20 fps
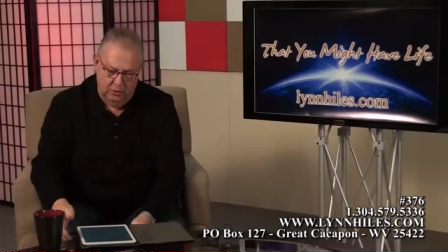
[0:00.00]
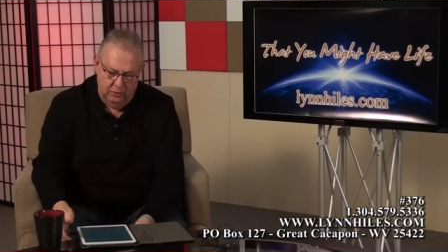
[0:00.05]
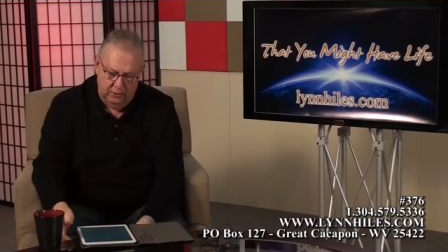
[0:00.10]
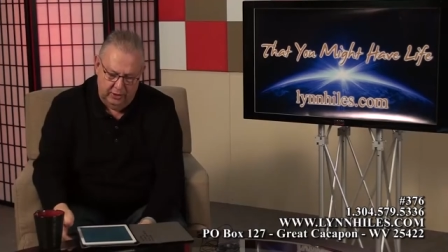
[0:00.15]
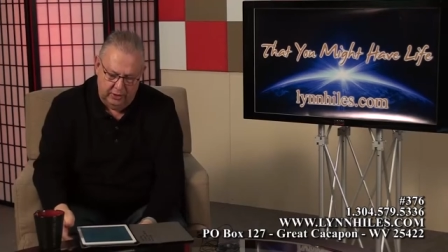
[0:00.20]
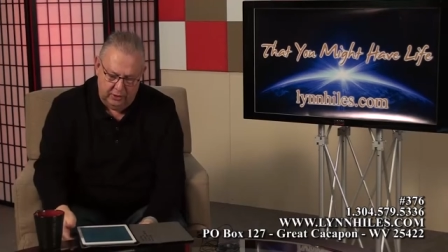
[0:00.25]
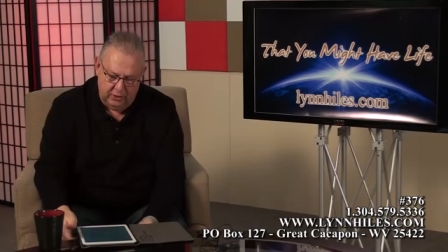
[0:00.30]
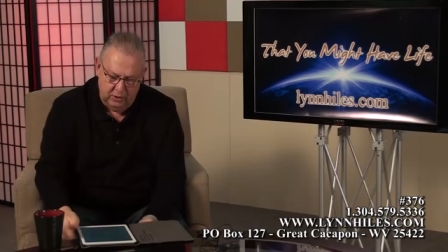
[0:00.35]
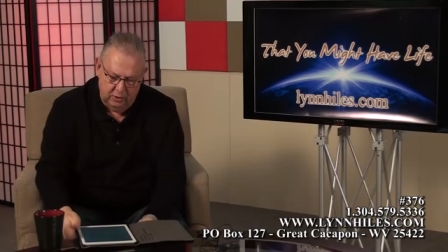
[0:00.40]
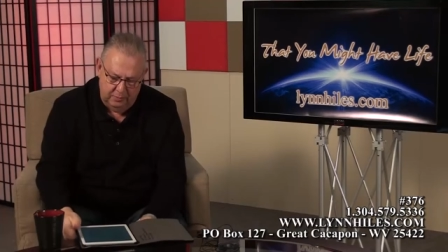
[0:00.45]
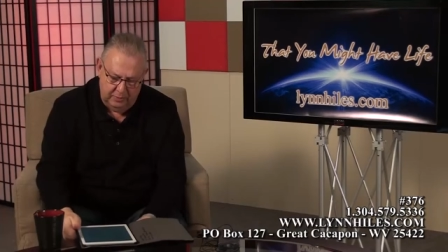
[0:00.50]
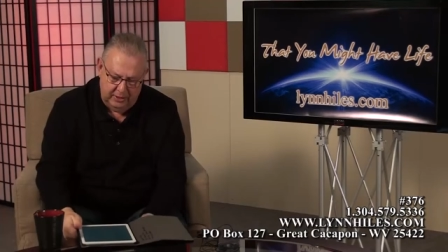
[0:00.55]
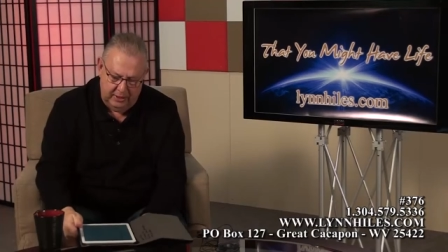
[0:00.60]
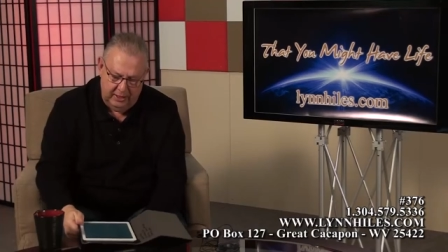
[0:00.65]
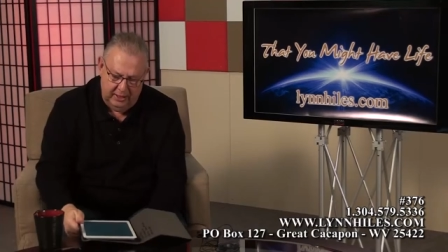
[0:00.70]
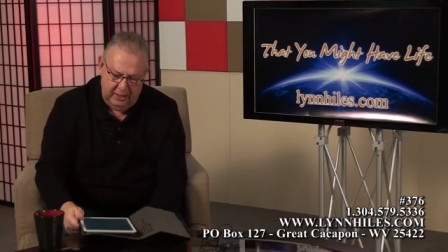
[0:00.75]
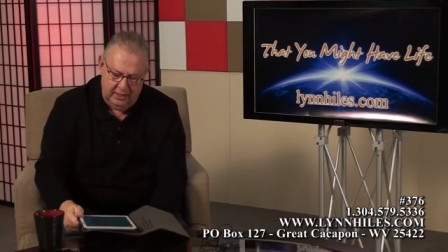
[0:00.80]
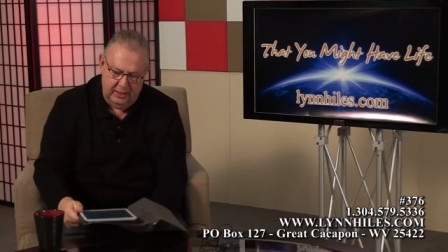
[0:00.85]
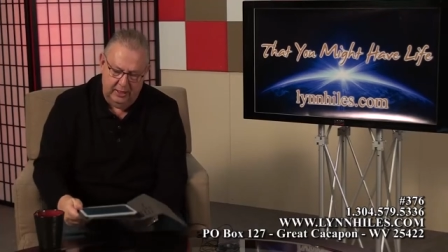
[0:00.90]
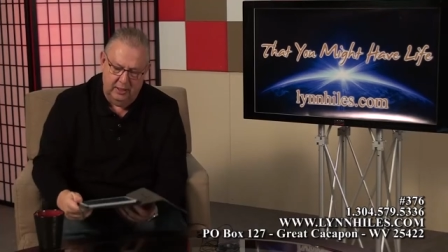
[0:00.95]
going to
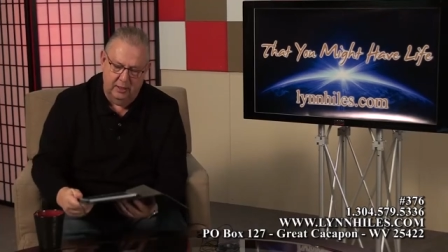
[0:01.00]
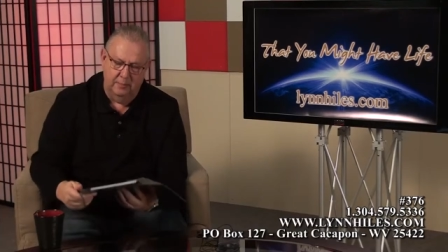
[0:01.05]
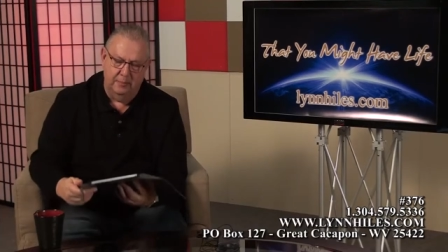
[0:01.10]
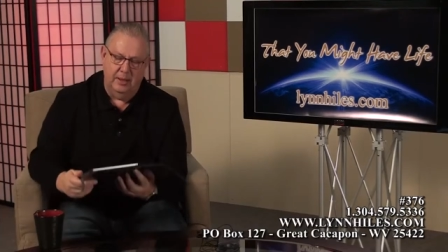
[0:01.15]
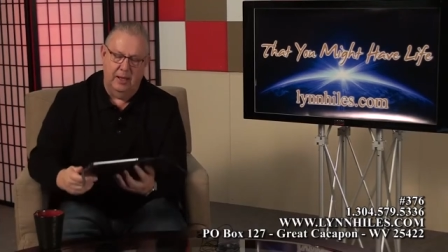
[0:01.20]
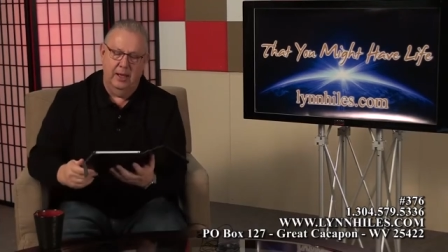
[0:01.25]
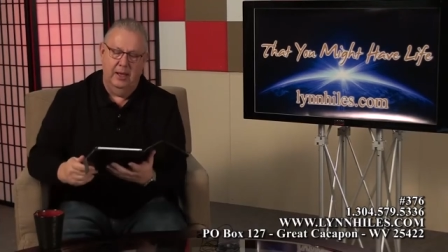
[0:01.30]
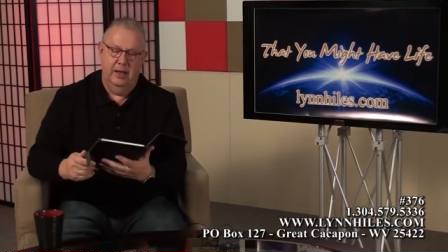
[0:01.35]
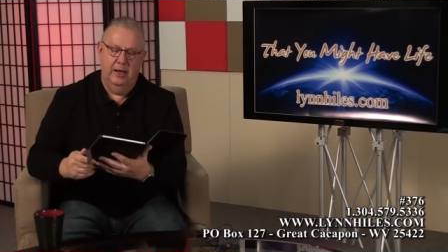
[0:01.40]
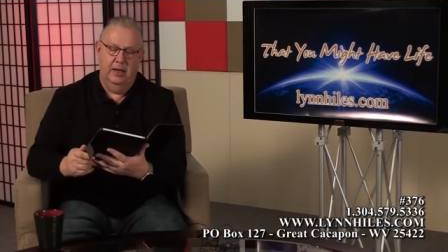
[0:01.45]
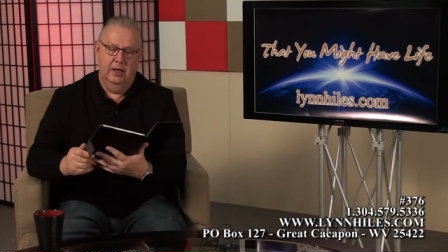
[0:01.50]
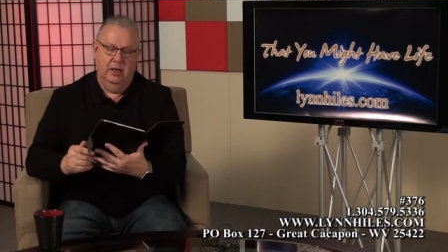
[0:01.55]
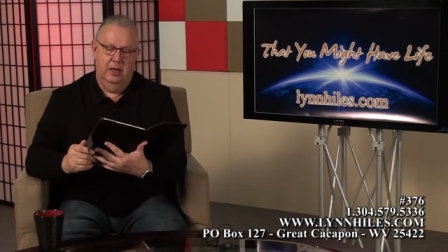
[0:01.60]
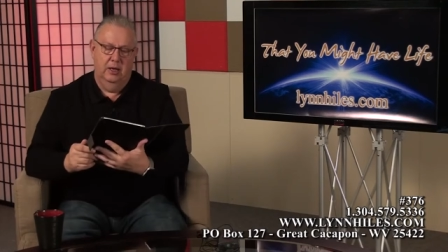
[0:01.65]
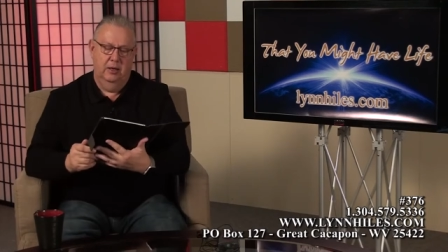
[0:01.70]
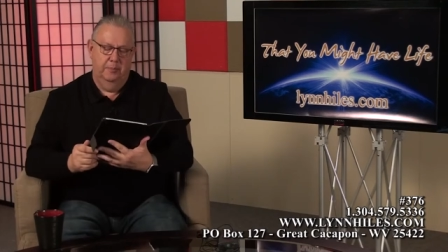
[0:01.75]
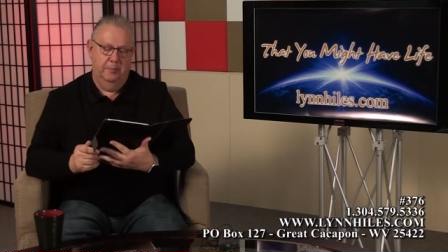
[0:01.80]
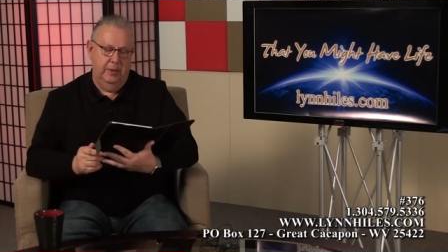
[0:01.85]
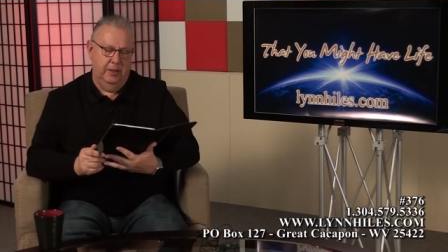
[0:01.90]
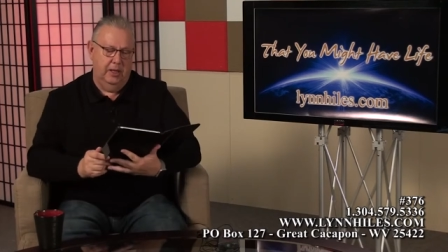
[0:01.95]
begin
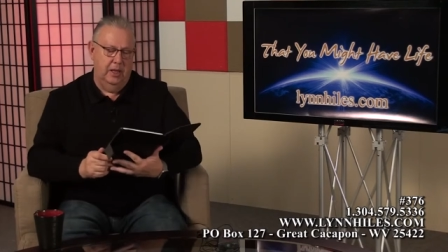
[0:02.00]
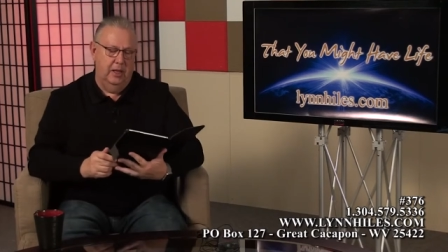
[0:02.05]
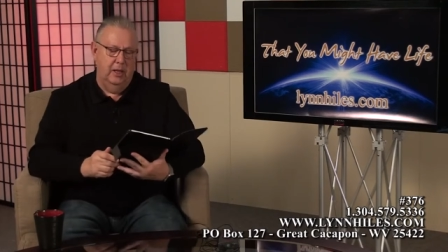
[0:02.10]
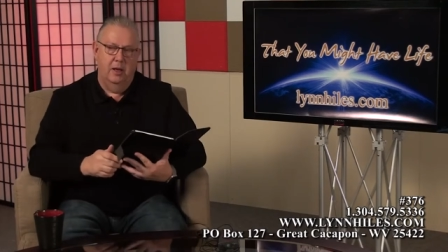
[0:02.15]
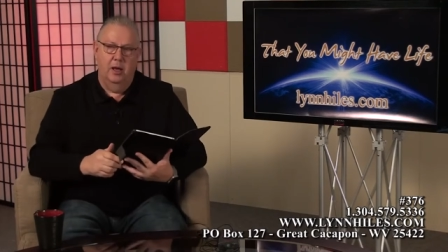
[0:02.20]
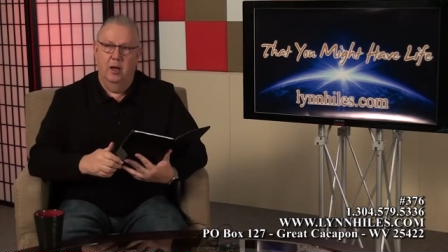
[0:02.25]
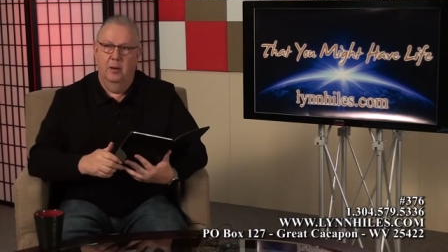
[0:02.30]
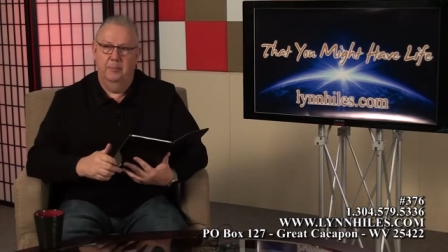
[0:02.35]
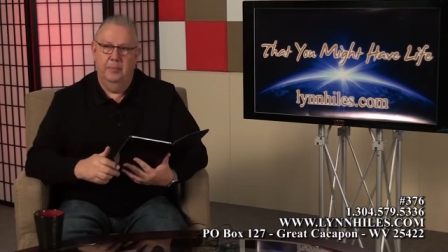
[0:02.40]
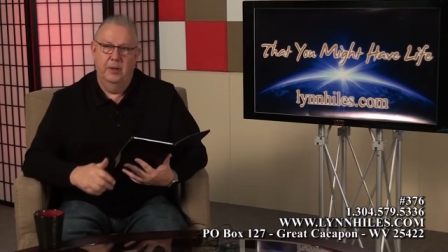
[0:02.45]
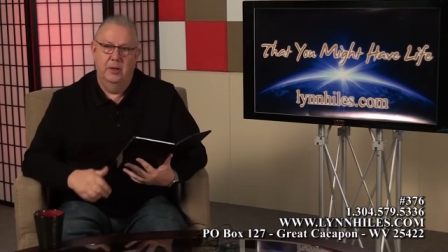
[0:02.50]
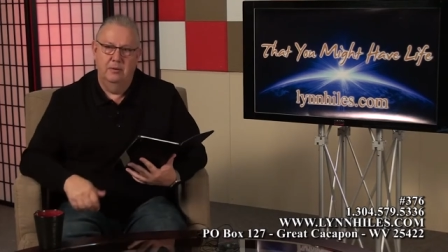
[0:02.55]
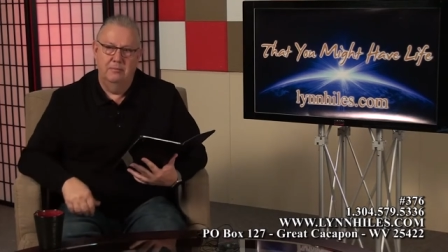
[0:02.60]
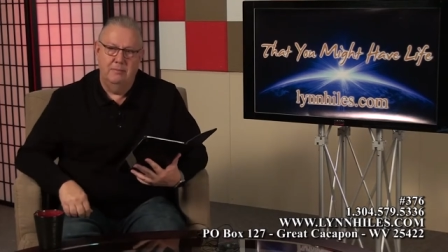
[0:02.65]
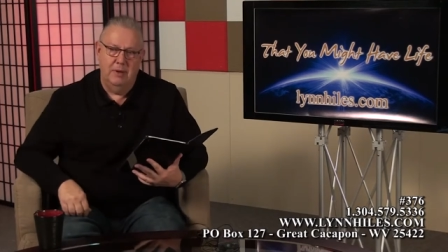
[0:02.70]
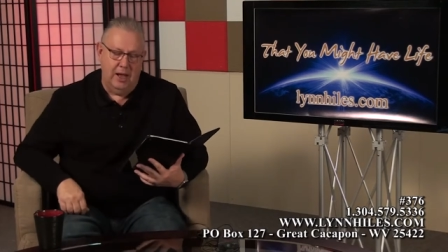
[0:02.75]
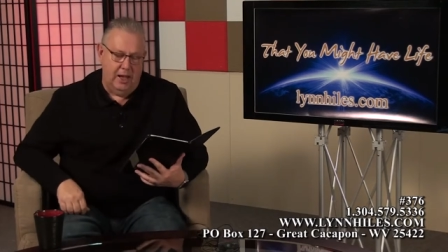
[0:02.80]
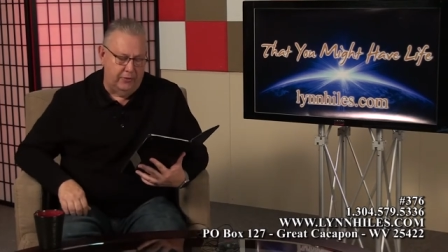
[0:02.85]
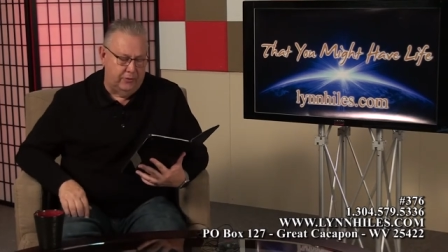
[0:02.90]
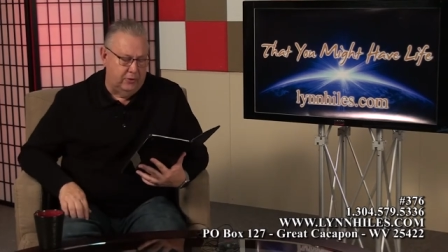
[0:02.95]
by picking up
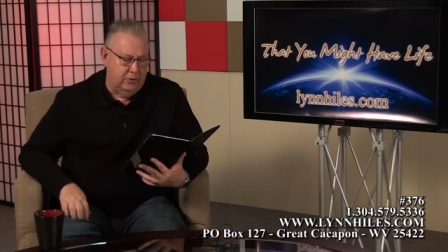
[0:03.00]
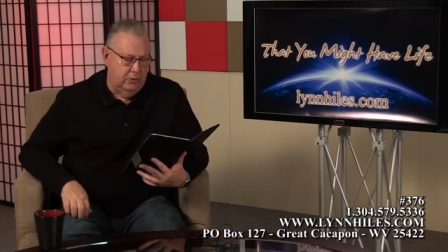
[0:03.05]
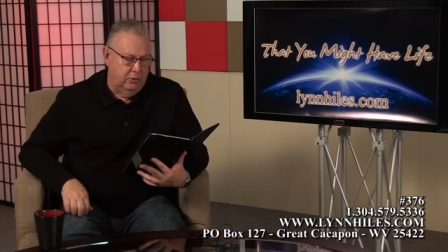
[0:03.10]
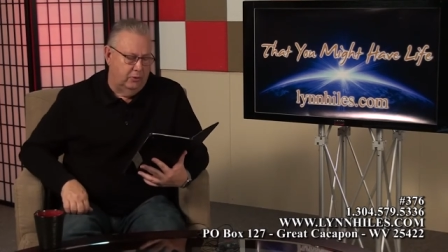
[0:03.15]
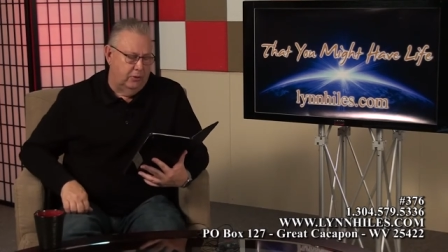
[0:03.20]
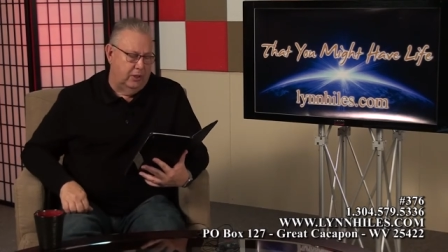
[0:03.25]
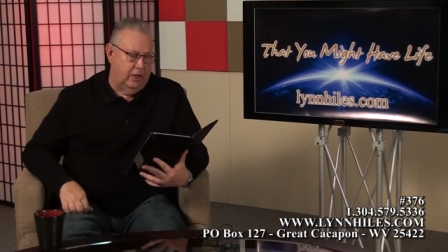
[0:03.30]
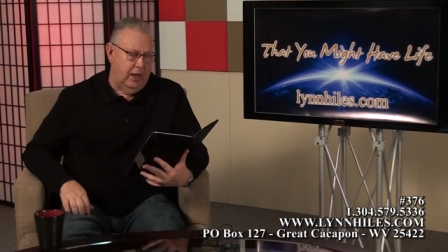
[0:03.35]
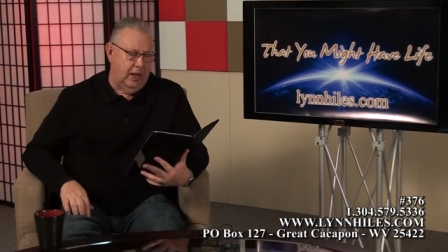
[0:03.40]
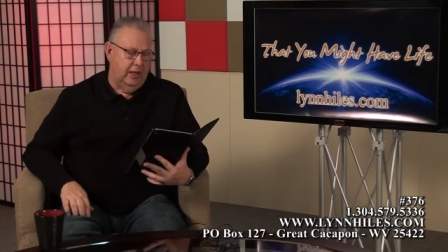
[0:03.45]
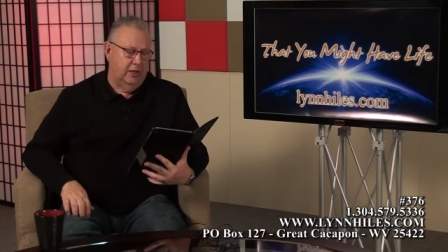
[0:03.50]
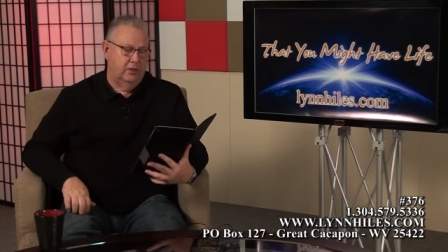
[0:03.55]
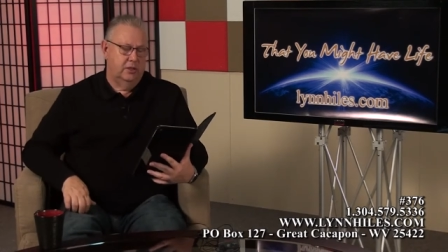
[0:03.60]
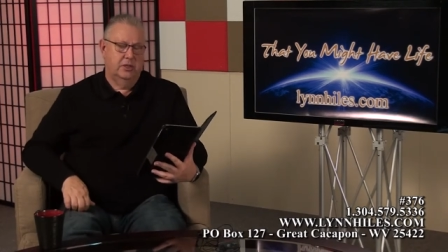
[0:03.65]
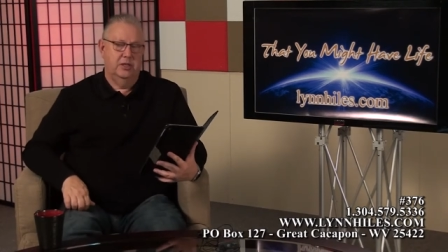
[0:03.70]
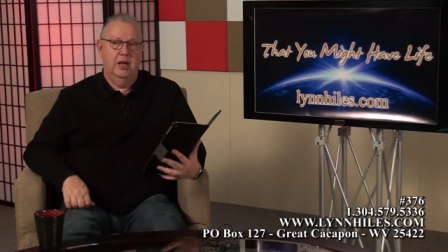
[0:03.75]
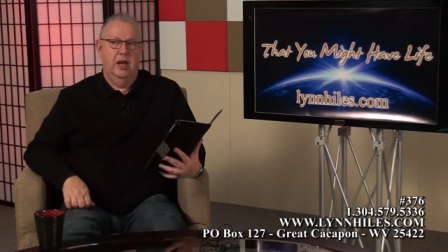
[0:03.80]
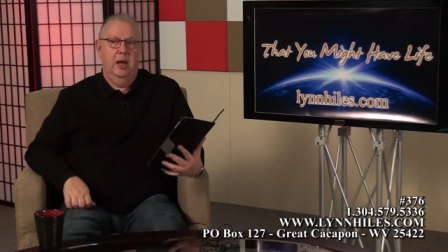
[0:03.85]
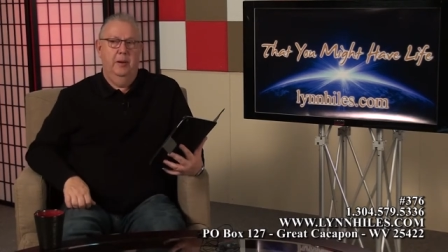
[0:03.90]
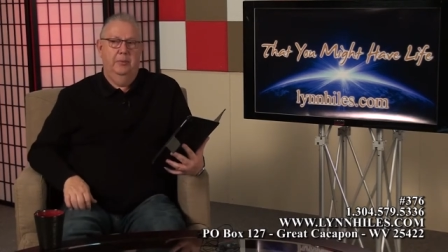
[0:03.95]
in Matthew the eighth
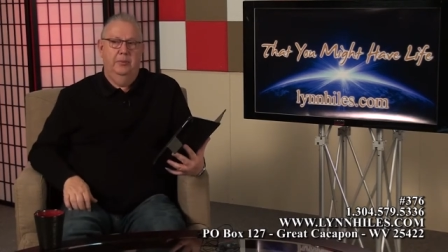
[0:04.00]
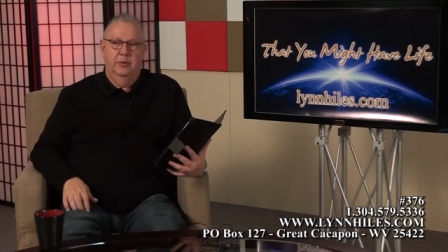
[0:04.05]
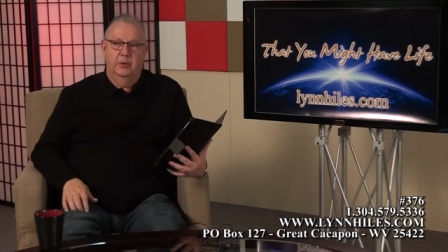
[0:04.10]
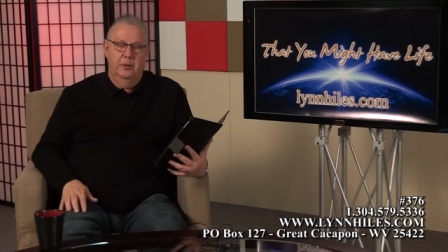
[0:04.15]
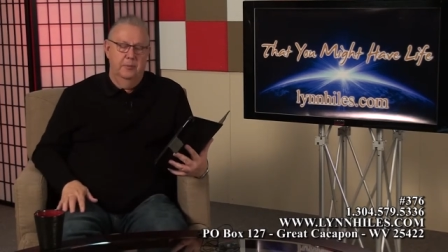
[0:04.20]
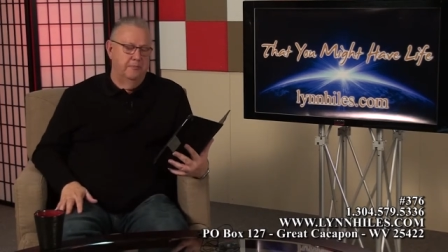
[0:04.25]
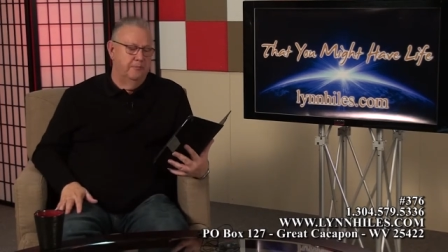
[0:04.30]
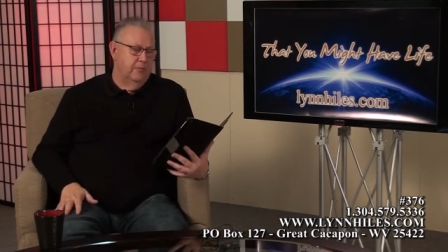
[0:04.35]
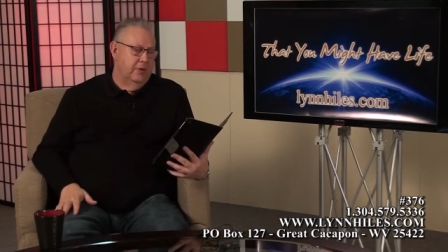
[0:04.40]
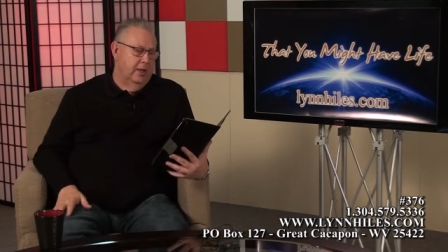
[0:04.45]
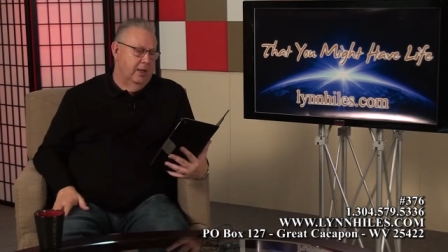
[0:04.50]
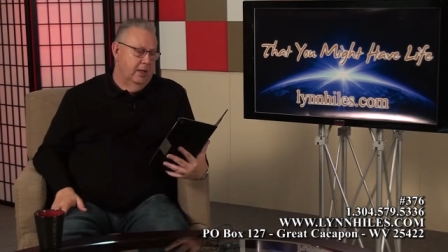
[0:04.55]
chapter.